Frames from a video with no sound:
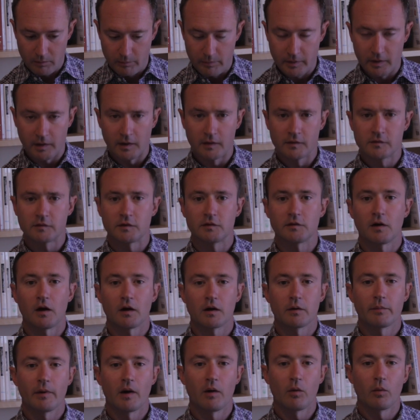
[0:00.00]
begins to
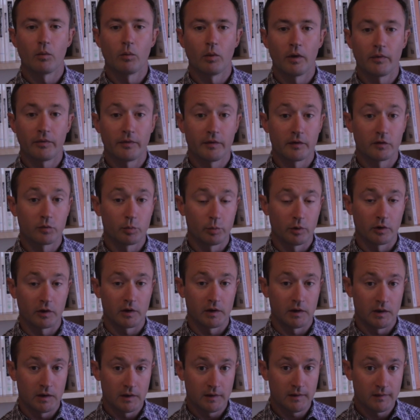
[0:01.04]
talk about what this book
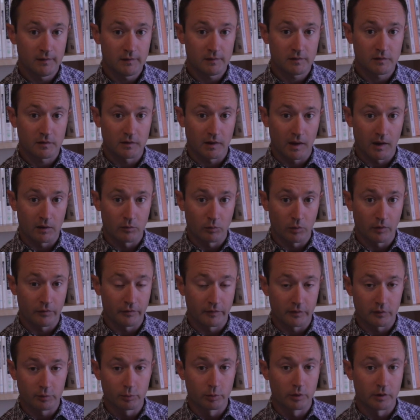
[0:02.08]
is and what
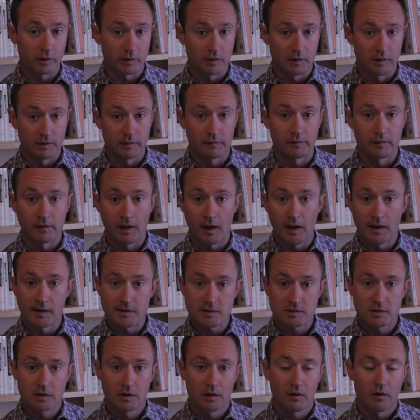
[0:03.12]
this book is
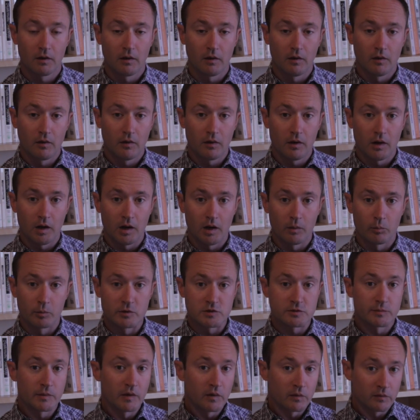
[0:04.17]
not,
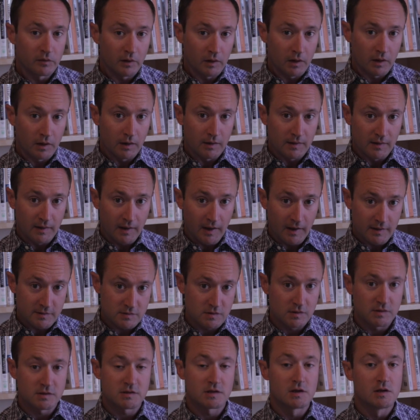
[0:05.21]
which means that in
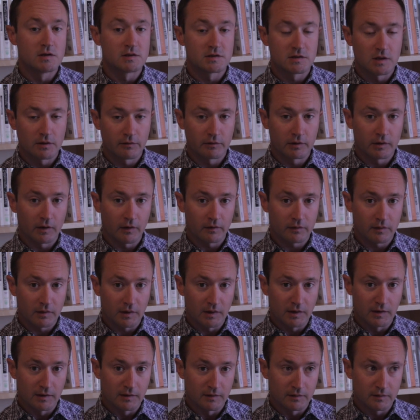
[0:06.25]
essence he's giving us
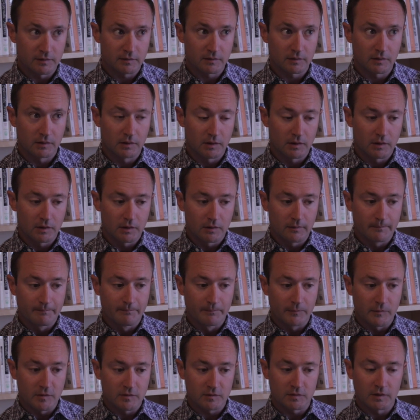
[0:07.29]
his
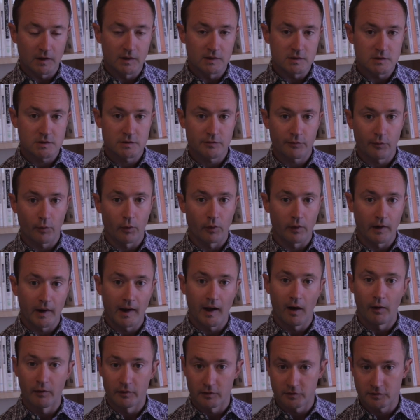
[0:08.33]
sense for
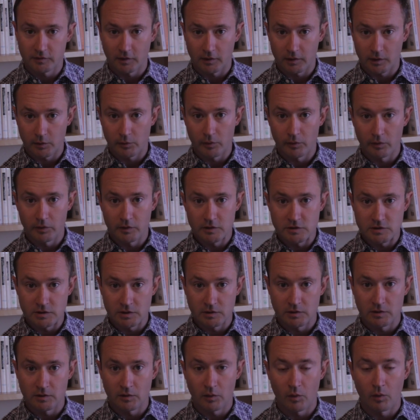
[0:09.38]
how to study
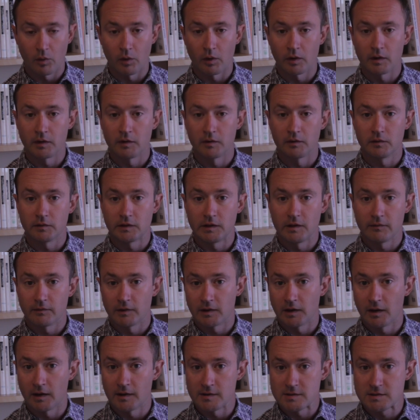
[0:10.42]
religion, or he's
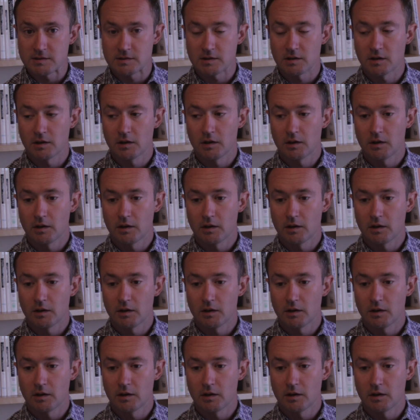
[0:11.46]
giving us